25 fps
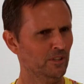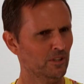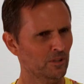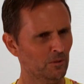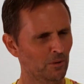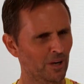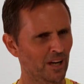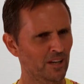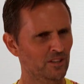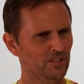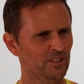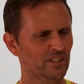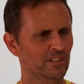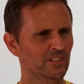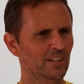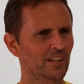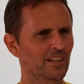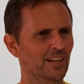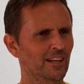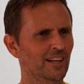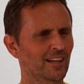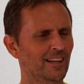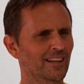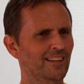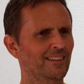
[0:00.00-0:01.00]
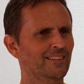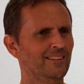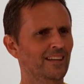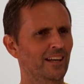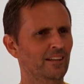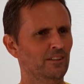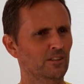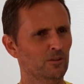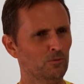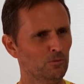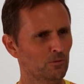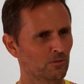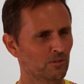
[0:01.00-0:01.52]
equation,
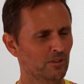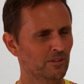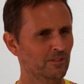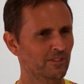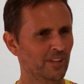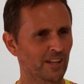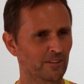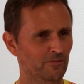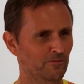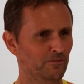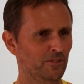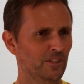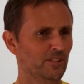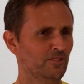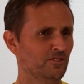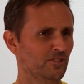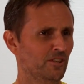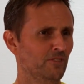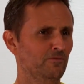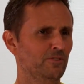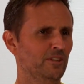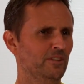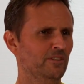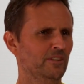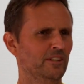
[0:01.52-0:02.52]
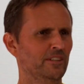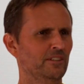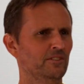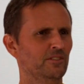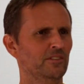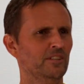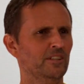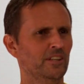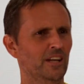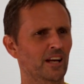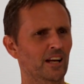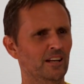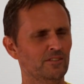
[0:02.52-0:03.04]
then the, then philosophically
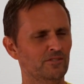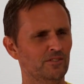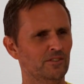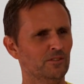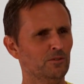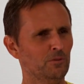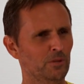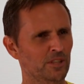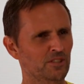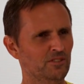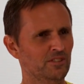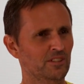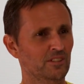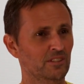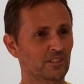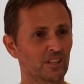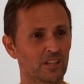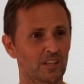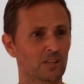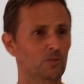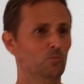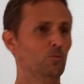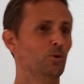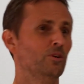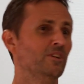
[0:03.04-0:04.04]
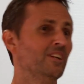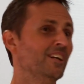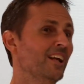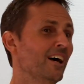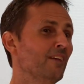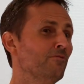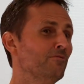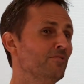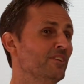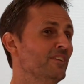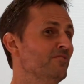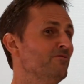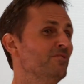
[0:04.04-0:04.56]
you could ask the question: Would
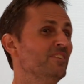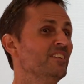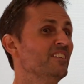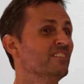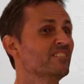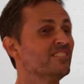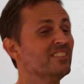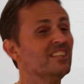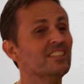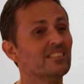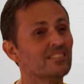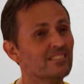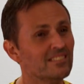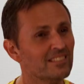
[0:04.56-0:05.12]
love even exist?